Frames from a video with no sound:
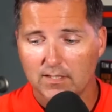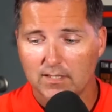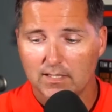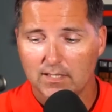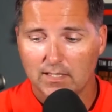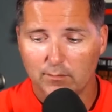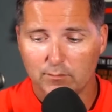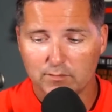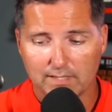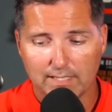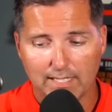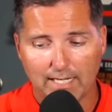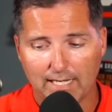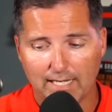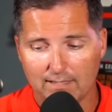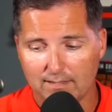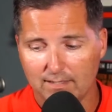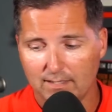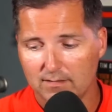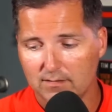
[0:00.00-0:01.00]
He was a guy
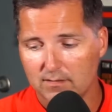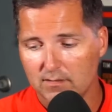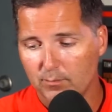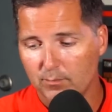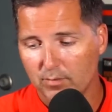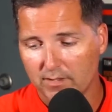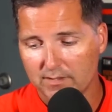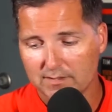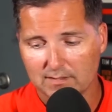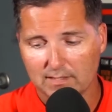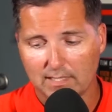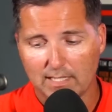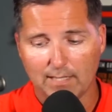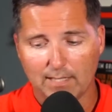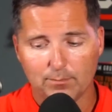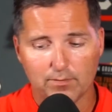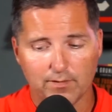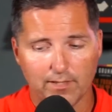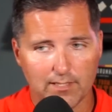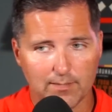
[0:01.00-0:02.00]
that play slot,
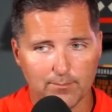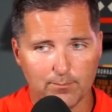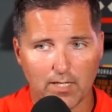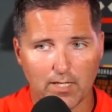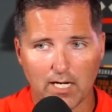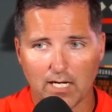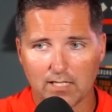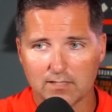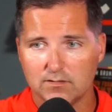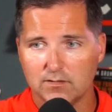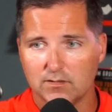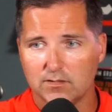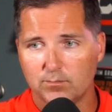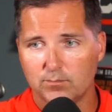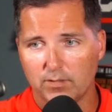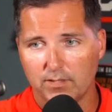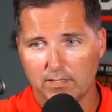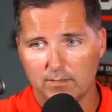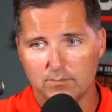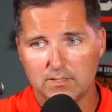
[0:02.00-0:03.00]
play in the box. You could
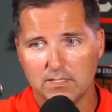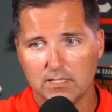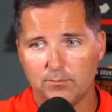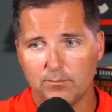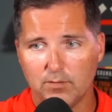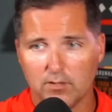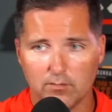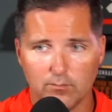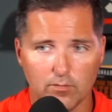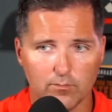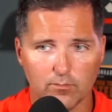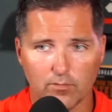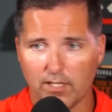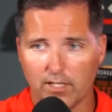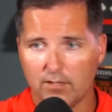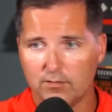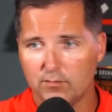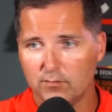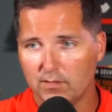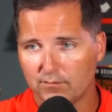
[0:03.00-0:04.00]
play in deep. You could move
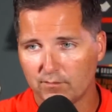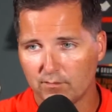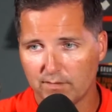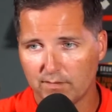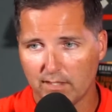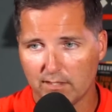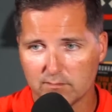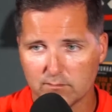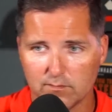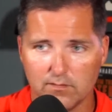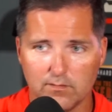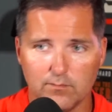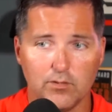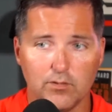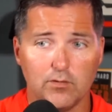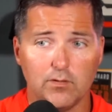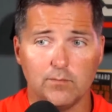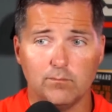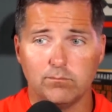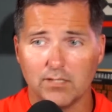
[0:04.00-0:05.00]
around, do different things with him. You
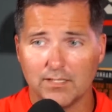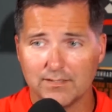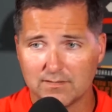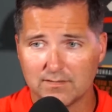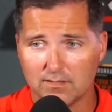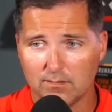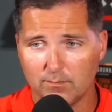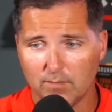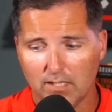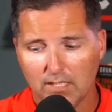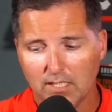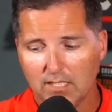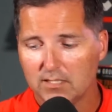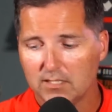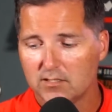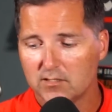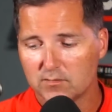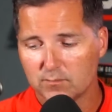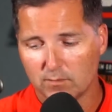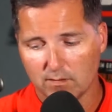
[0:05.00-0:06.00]
could blitz him.
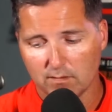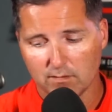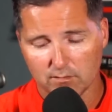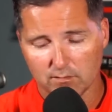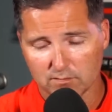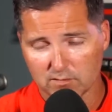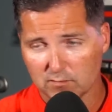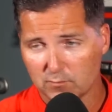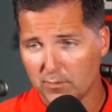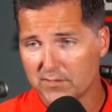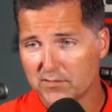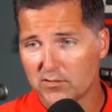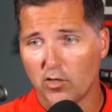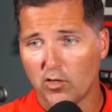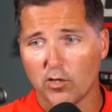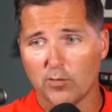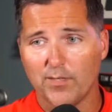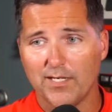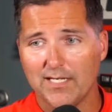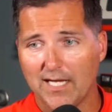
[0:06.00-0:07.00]
Just one of those Swiss
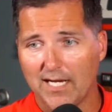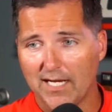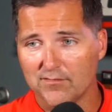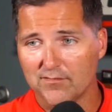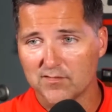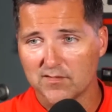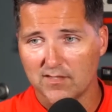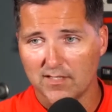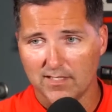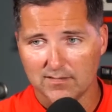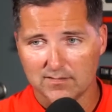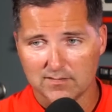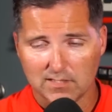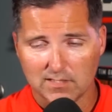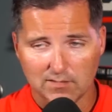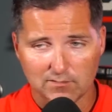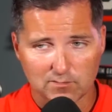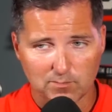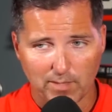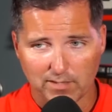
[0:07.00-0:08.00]
Army knives that
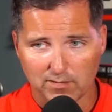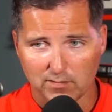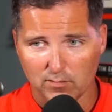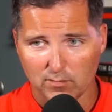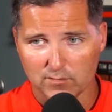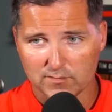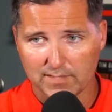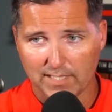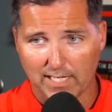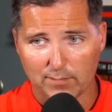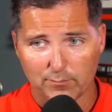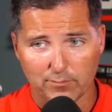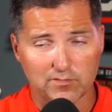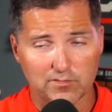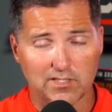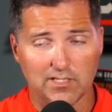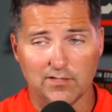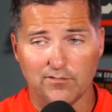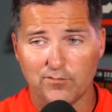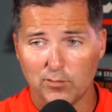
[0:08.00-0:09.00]
Steve Spagnuolo's had. We've
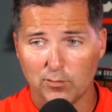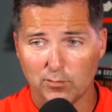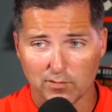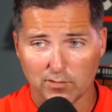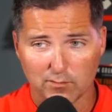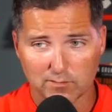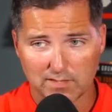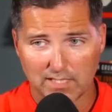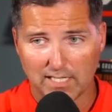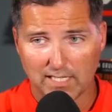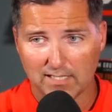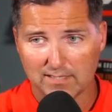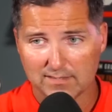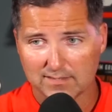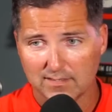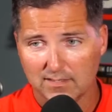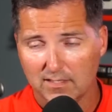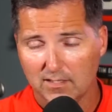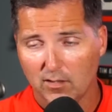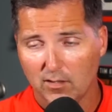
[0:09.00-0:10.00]
seen a few of those
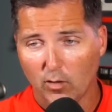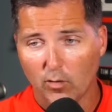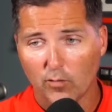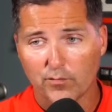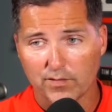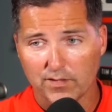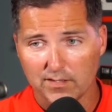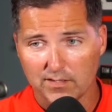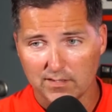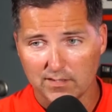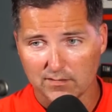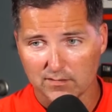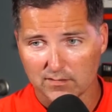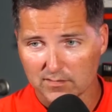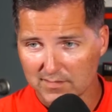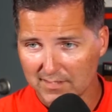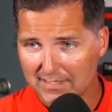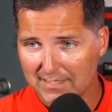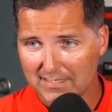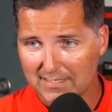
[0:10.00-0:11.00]
guys over the
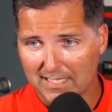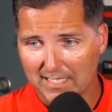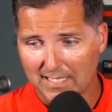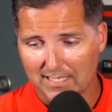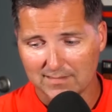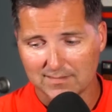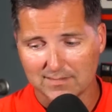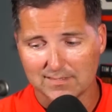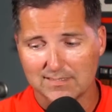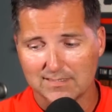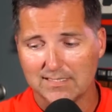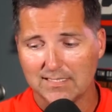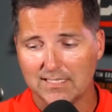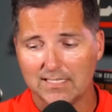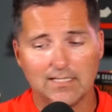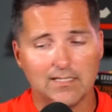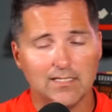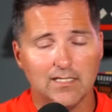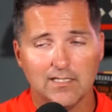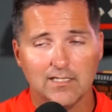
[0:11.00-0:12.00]
years in Kansas
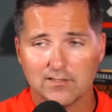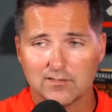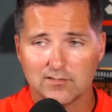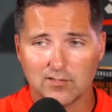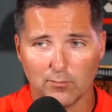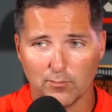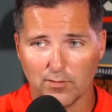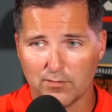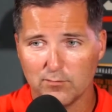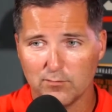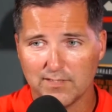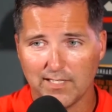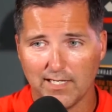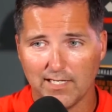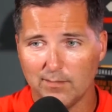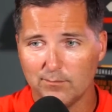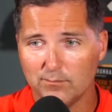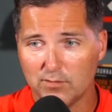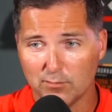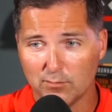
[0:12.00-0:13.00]
City. Started with Husain
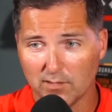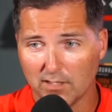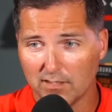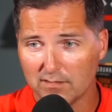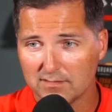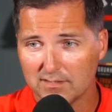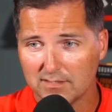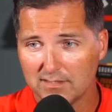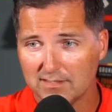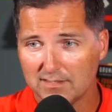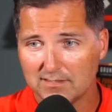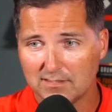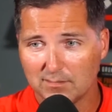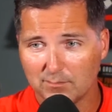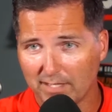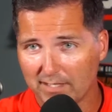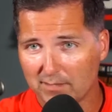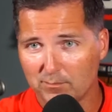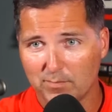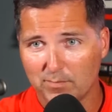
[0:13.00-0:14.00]
Abdullah, seemed
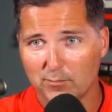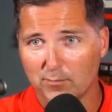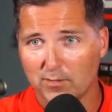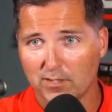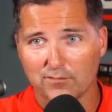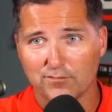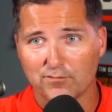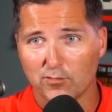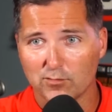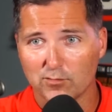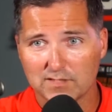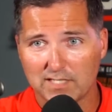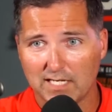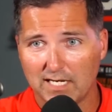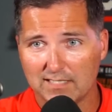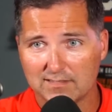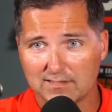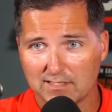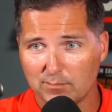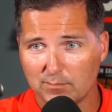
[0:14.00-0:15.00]
like be one of the first
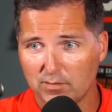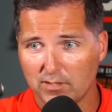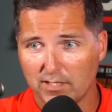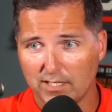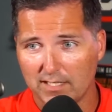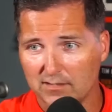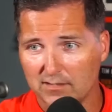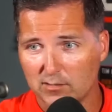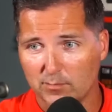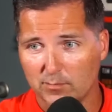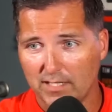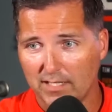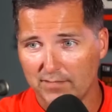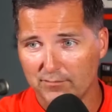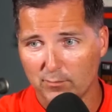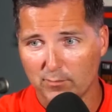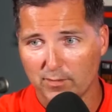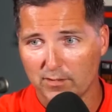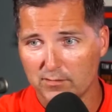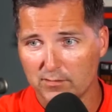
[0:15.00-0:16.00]
guys that could play bit
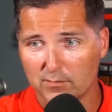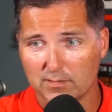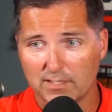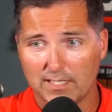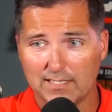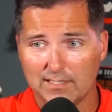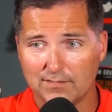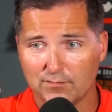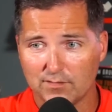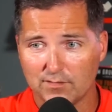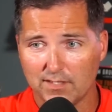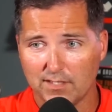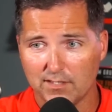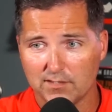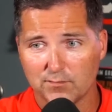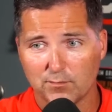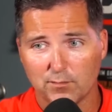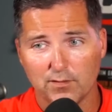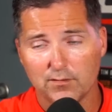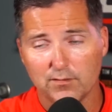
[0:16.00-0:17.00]
everywhere, do a lot of different things
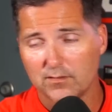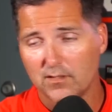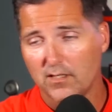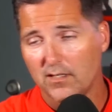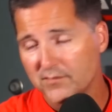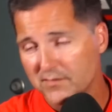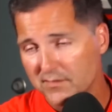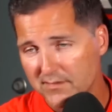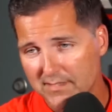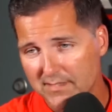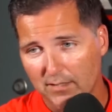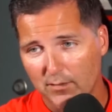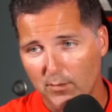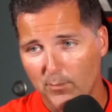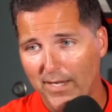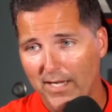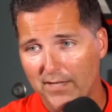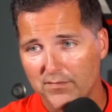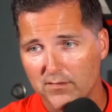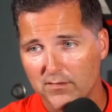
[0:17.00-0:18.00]
for you. Obviously, Tyrann
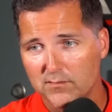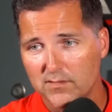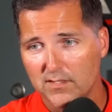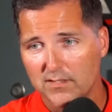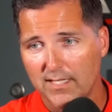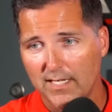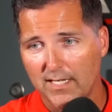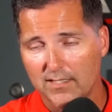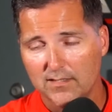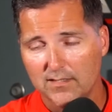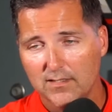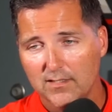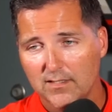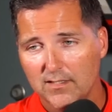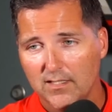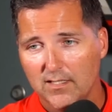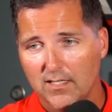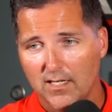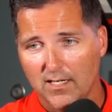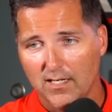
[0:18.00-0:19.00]
Mathieu did that
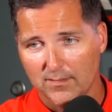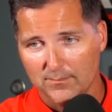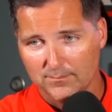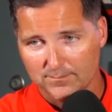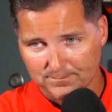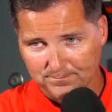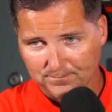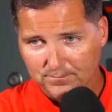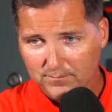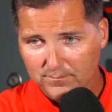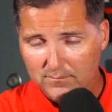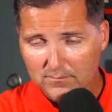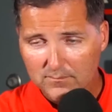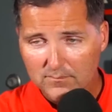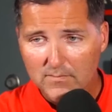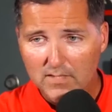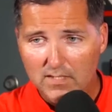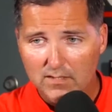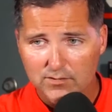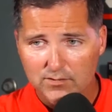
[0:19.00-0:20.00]
um,
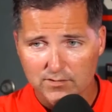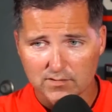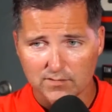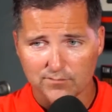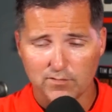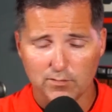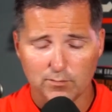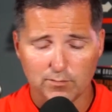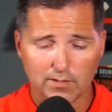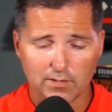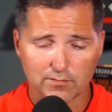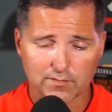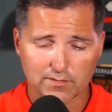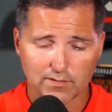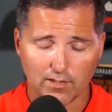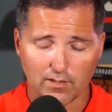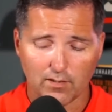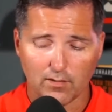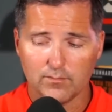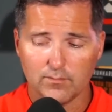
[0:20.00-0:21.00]
just a few years
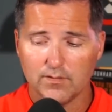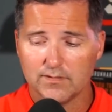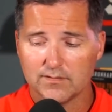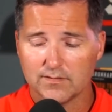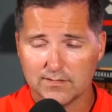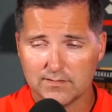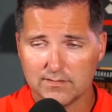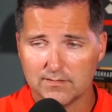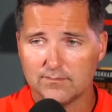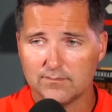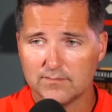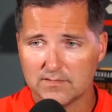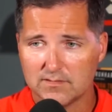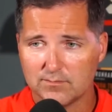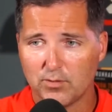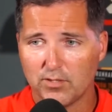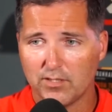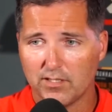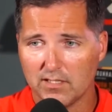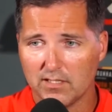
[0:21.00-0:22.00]
ago. It's
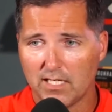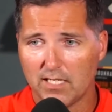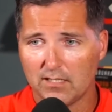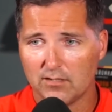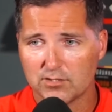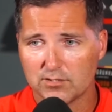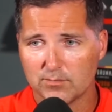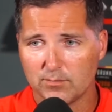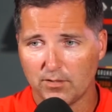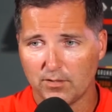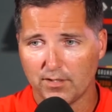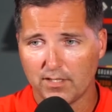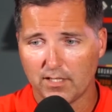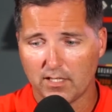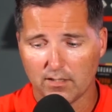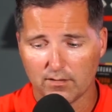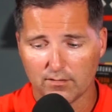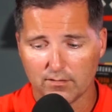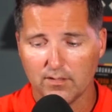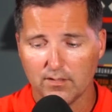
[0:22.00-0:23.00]
putting a lot on Chamarri
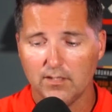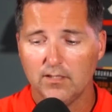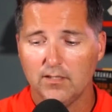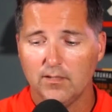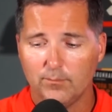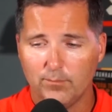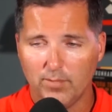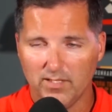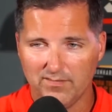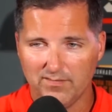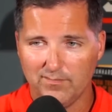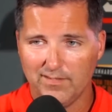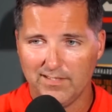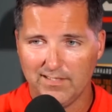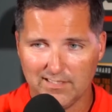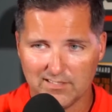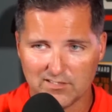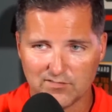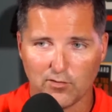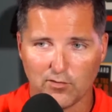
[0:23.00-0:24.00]
Conner, but
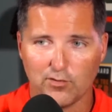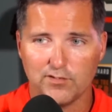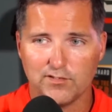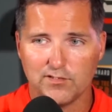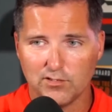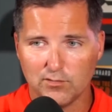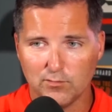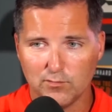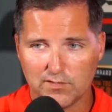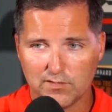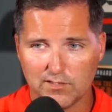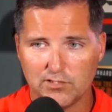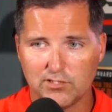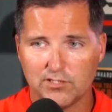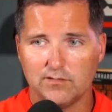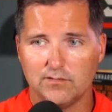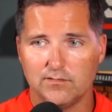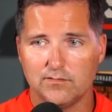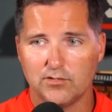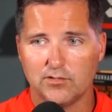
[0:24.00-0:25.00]
as far as usage
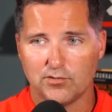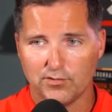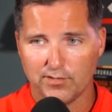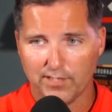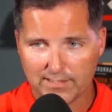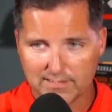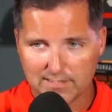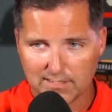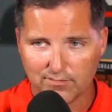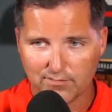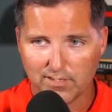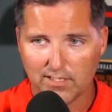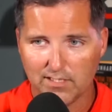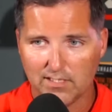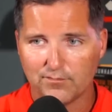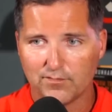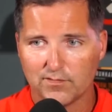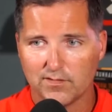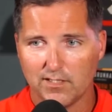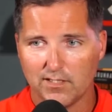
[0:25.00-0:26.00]
and creativity and
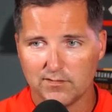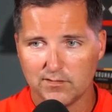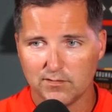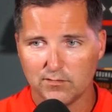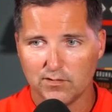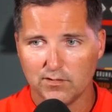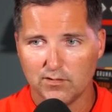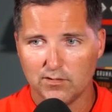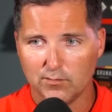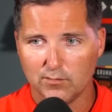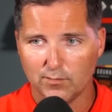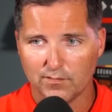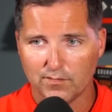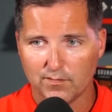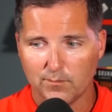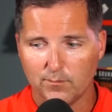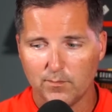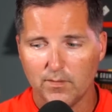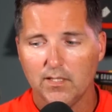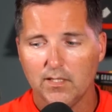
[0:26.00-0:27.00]
different things you can do with
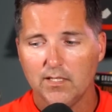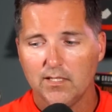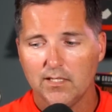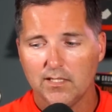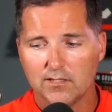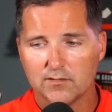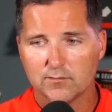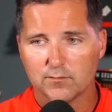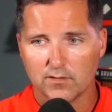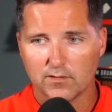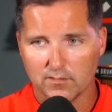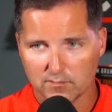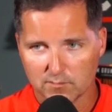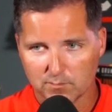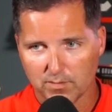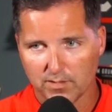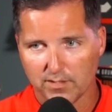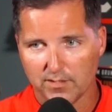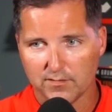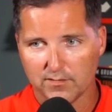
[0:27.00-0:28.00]
him, he's one of those
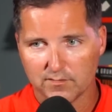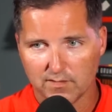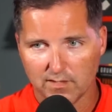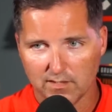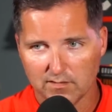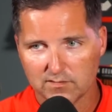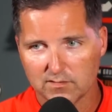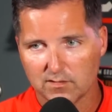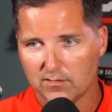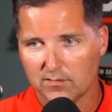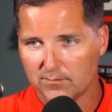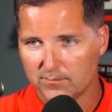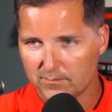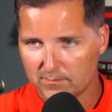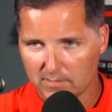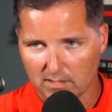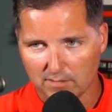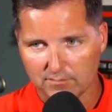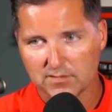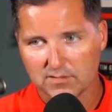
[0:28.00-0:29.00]
players that you saw
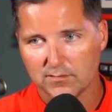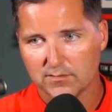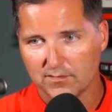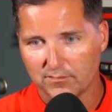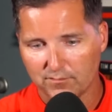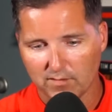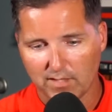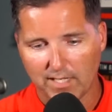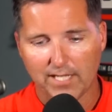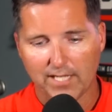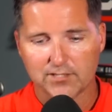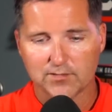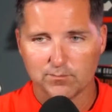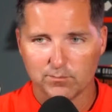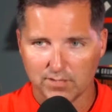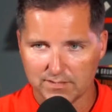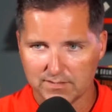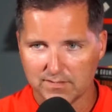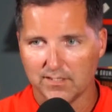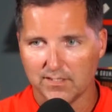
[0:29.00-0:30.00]
obviously with the flash
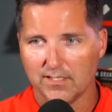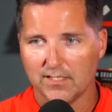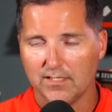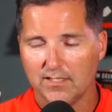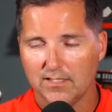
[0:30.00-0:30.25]
blitzing